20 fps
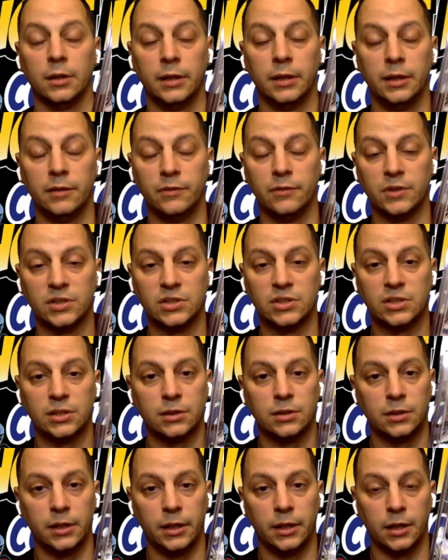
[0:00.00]
leave
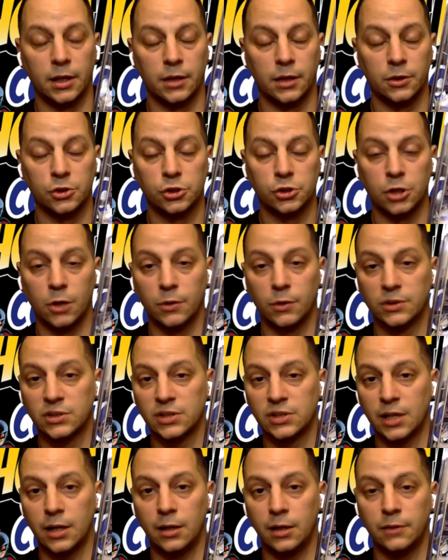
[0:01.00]
the show
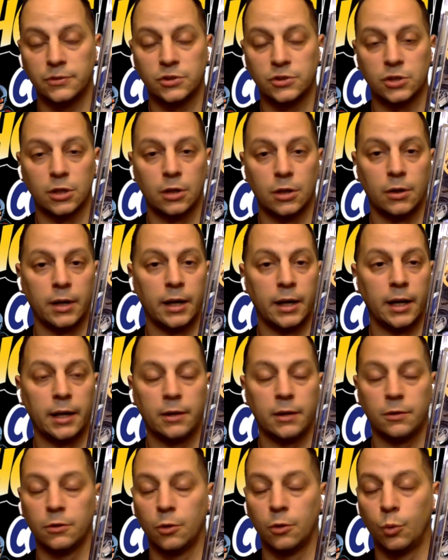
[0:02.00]
itself, so
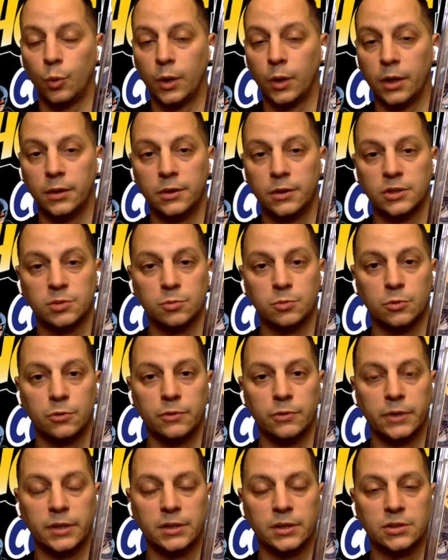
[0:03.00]
I don't know where this
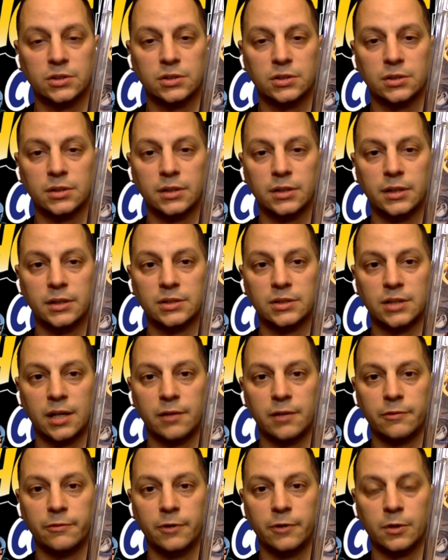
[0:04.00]
movie is
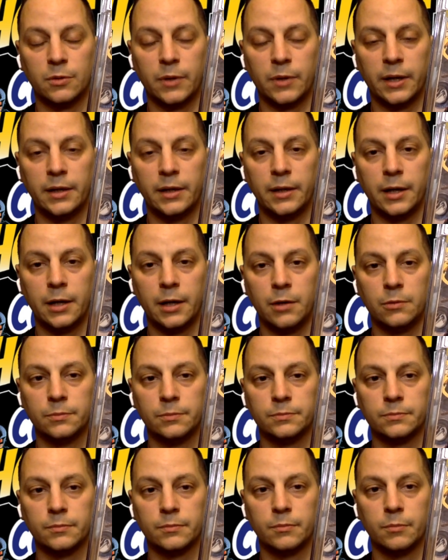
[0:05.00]
on foot right
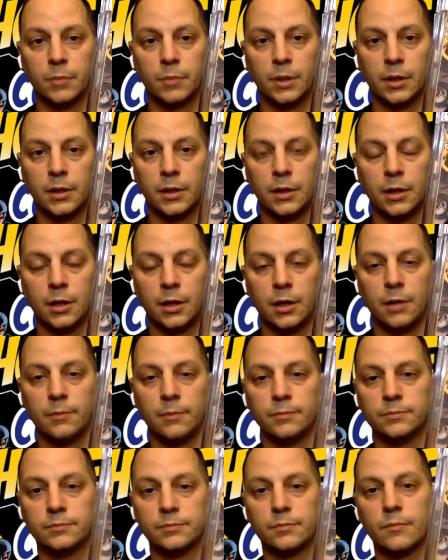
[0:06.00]
now. But
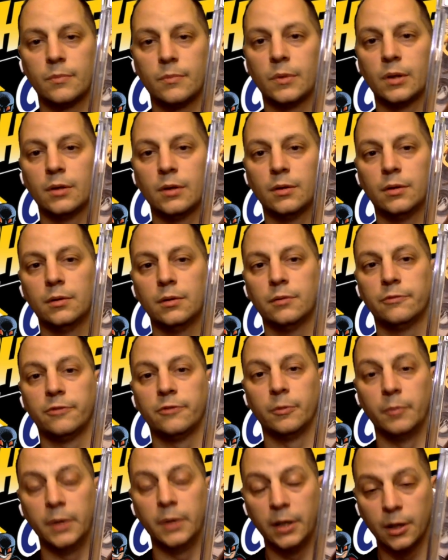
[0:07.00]

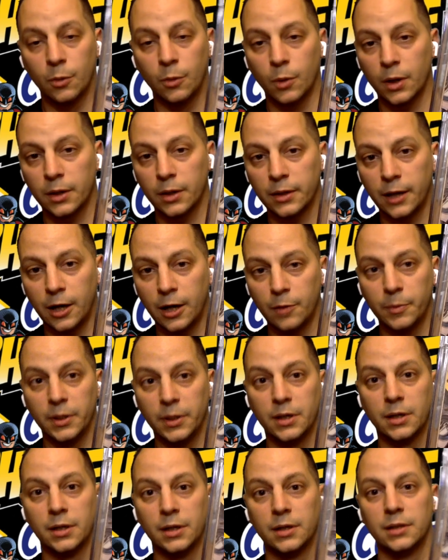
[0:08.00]
for me, it worked out
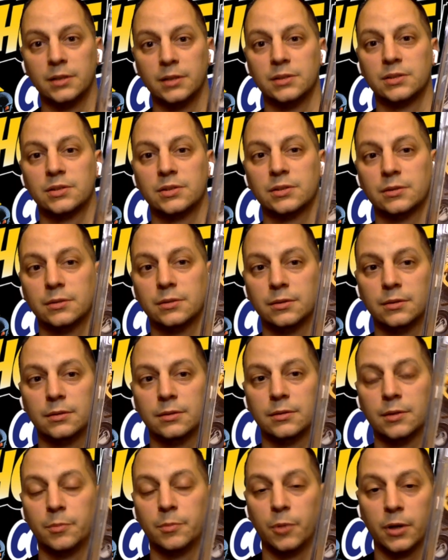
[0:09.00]
because
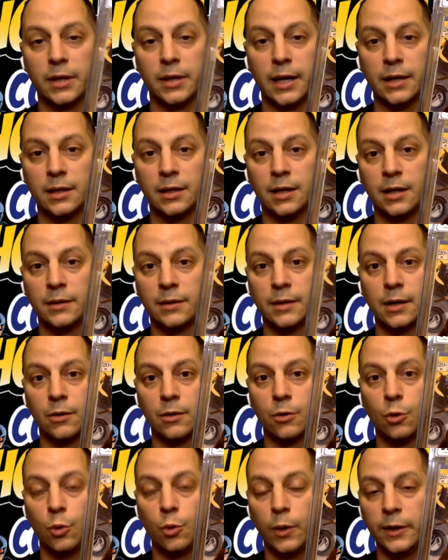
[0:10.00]
the book had gone
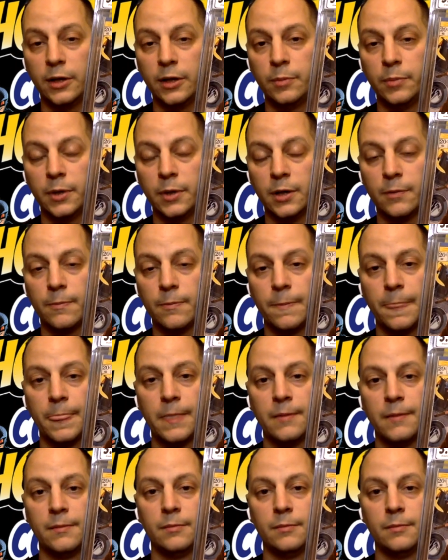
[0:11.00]
down quite a bit